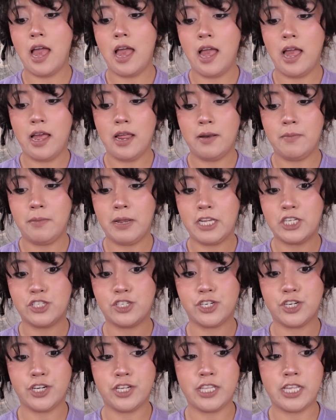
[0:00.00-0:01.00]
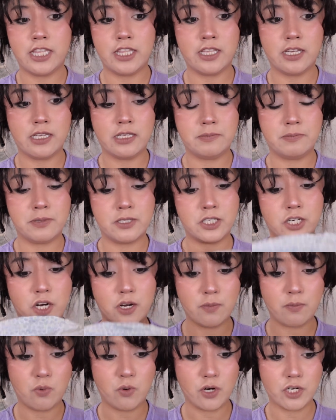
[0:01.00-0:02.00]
and make sure that the skirt